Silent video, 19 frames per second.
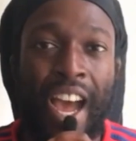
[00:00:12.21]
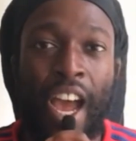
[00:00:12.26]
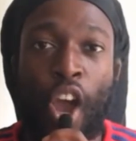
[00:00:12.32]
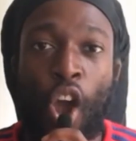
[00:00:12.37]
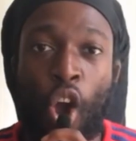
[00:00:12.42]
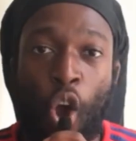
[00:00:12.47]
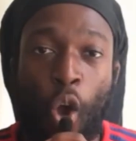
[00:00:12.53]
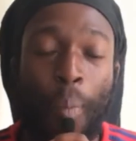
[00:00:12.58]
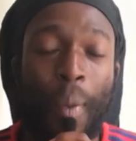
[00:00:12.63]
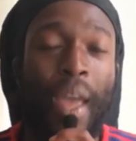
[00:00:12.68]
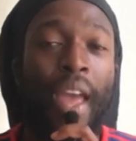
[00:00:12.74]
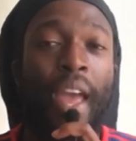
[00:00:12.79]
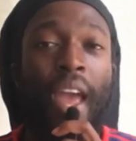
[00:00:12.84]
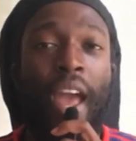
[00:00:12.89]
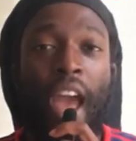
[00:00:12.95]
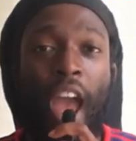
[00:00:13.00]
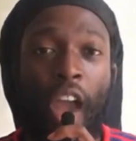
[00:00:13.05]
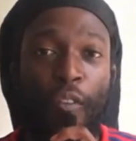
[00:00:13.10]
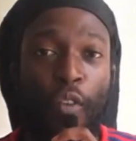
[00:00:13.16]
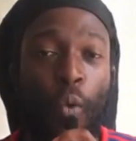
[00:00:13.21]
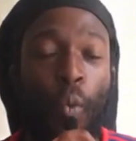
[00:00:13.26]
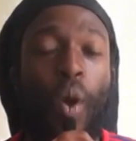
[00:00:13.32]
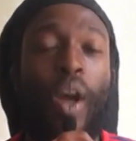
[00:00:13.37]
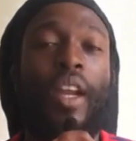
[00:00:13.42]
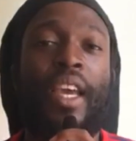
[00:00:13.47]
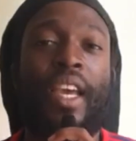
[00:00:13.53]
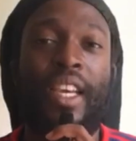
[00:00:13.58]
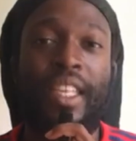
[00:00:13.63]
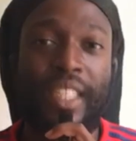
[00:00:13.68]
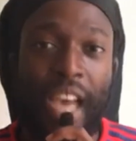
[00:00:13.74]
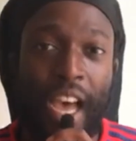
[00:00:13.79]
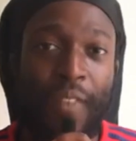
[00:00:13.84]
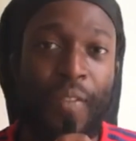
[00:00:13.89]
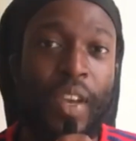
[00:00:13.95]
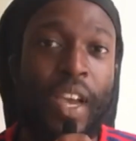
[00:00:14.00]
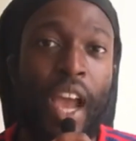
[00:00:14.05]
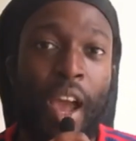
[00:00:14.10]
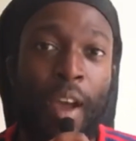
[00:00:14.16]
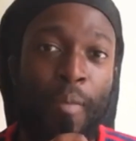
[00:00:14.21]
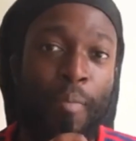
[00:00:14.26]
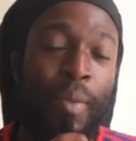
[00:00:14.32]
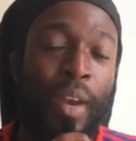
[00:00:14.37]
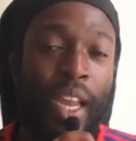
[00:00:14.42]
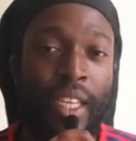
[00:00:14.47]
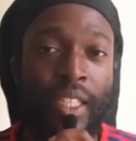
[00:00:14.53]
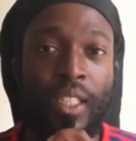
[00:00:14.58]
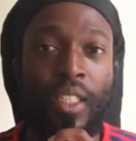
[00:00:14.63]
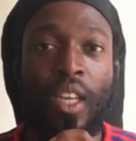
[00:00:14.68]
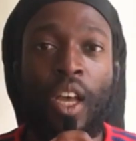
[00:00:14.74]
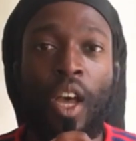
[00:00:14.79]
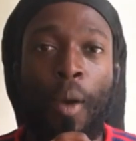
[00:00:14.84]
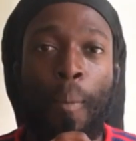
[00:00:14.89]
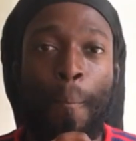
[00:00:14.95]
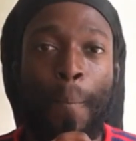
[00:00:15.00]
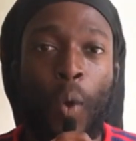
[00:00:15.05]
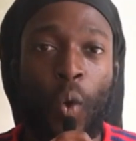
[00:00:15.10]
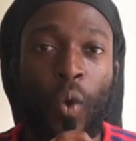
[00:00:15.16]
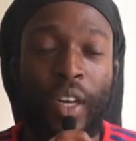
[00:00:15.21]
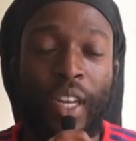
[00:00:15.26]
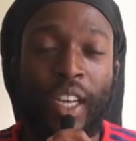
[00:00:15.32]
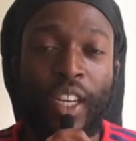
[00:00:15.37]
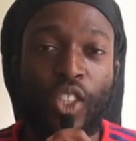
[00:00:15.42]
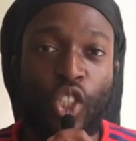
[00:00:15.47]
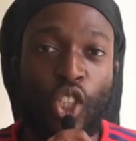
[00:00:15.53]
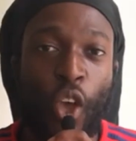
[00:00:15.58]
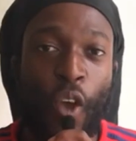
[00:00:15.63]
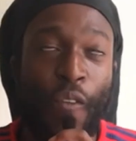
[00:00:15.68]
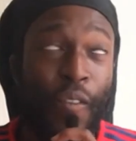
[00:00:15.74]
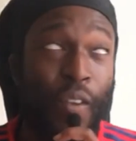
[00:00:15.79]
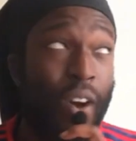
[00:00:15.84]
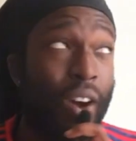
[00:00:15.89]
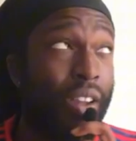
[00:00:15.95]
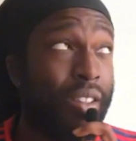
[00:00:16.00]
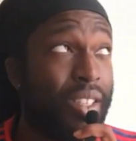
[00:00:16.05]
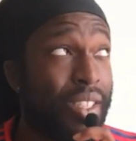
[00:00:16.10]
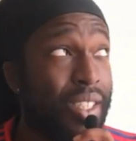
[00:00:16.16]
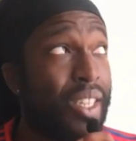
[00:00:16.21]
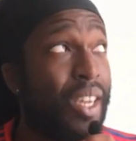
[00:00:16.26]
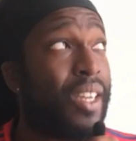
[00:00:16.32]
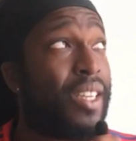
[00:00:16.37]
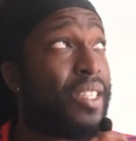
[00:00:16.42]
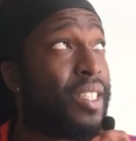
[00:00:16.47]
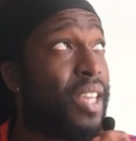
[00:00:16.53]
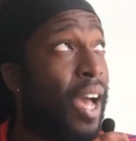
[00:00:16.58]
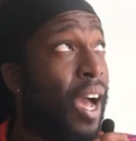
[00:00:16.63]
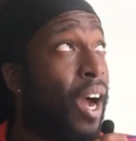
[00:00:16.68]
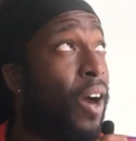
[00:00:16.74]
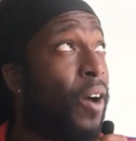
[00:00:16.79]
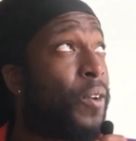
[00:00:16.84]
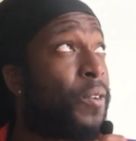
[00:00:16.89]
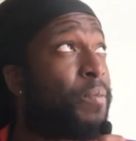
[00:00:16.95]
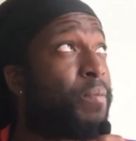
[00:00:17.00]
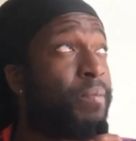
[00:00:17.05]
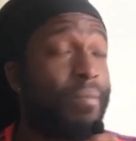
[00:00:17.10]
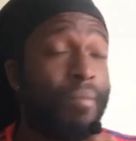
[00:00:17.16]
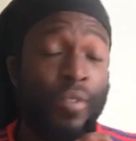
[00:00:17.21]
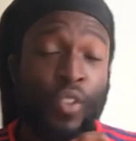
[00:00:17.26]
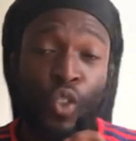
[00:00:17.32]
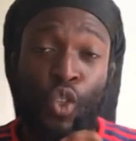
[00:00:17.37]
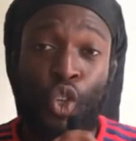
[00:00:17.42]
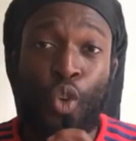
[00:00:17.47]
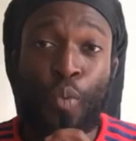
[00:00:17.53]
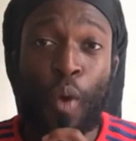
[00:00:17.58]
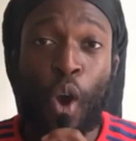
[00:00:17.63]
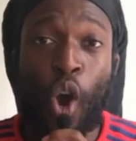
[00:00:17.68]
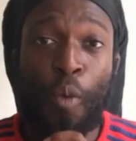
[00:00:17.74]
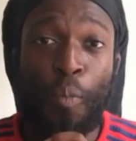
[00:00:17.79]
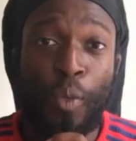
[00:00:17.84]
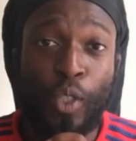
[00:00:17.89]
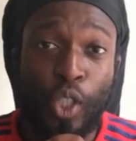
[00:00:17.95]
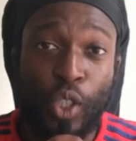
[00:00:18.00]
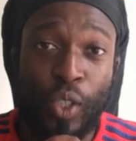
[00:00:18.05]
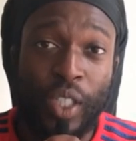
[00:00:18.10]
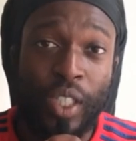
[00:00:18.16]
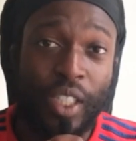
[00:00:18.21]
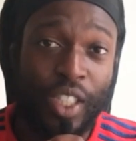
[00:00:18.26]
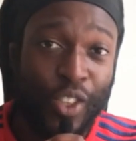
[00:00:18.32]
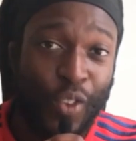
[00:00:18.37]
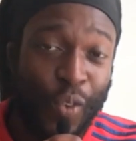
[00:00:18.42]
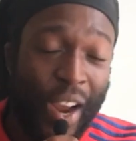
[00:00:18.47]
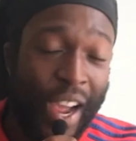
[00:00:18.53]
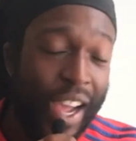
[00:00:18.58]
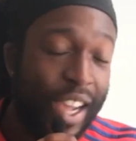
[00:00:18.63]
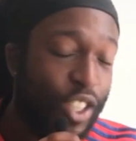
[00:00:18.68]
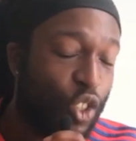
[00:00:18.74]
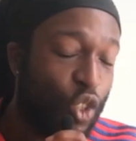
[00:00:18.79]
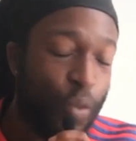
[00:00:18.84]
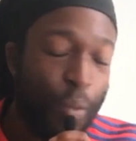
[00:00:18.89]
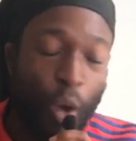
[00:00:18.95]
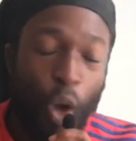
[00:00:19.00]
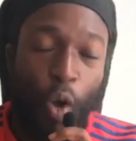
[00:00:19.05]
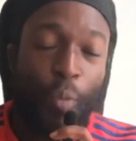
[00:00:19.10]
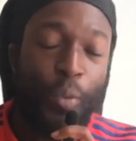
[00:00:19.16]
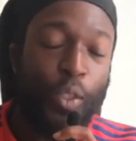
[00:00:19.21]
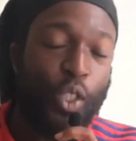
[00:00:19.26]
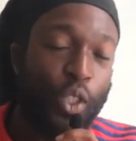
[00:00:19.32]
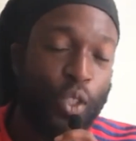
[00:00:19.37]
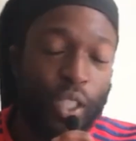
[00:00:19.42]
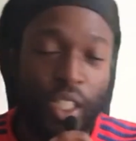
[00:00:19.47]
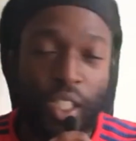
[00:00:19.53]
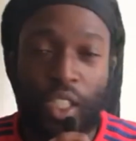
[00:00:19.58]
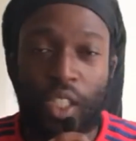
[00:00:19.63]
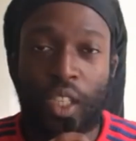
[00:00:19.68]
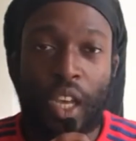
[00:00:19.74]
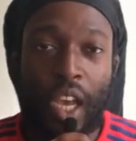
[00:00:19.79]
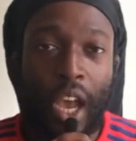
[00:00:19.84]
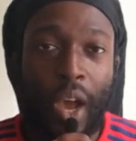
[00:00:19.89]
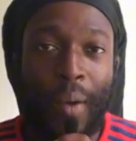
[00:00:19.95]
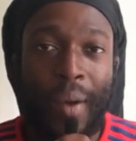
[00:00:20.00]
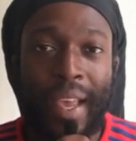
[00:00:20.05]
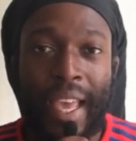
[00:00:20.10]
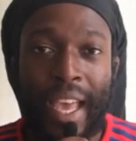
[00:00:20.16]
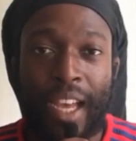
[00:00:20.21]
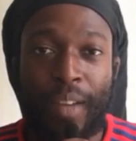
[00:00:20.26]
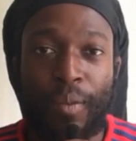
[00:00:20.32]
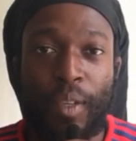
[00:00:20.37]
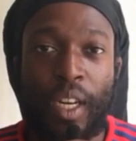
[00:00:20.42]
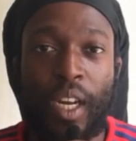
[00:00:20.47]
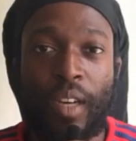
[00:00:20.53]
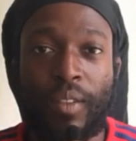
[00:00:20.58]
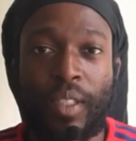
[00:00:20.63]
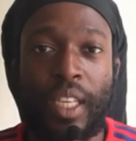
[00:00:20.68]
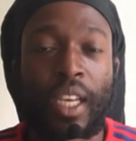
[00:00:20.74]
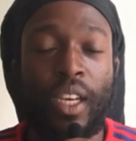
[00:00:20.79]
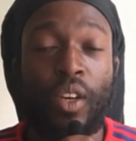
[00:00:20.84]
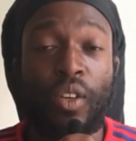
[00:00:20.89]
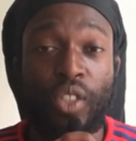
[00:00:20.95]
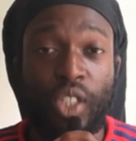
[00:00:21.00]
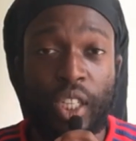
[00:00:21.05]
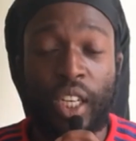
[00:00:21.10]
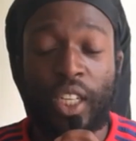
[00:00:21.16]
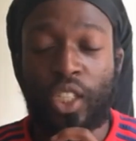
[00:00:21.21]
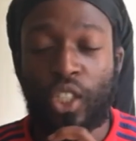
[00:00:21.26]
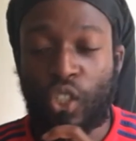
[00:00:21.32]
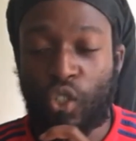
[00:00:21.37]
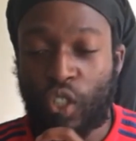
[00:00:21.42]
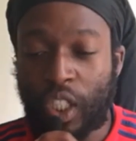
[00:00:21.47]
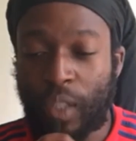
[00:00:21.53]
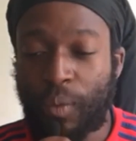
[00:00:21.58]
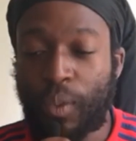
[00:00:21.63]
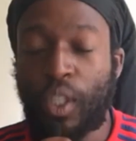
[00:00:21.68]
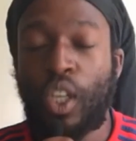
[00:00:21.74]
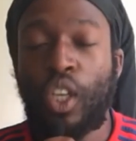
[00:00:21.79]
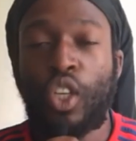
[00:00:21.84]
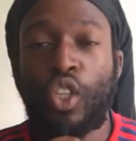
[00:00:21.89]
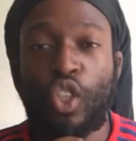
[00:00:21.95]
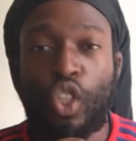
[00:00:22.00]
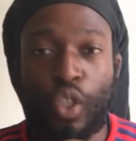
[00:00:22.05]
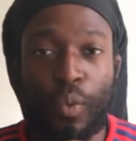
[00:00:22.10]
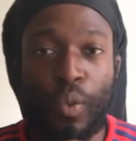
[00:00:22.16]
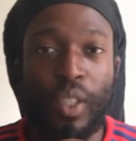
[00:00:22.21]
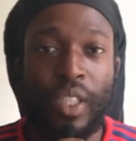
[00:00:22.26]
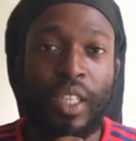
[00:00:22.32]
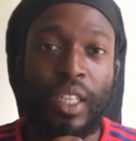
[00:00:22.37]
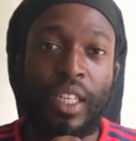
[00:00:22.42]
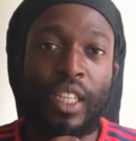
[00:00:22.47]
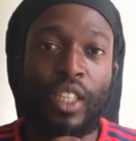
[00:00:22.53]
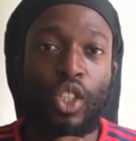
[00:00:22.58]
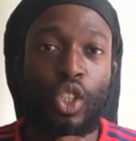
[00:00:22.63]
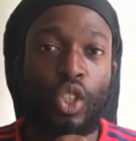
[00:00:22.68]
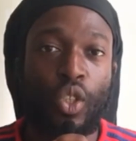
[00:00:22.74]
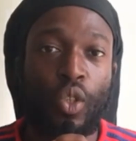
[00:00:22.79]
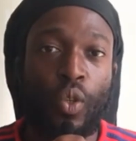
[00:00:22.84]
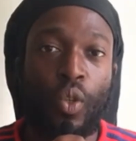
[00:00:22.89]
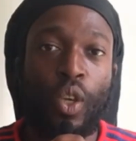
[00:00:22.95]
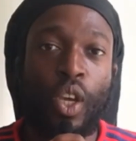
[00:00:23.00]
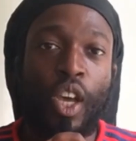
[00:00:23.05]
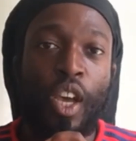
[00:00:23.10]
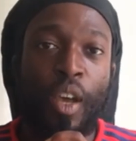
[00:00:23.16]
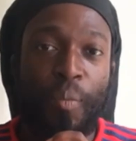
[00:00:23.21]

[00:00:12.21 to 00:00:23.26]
I hope everyone is having a blessed morning so far. The sun is out, new opportunities arise, new opportunities, you can go and get them, you know what I'm saying? Go chase your dreams, do what you need to do.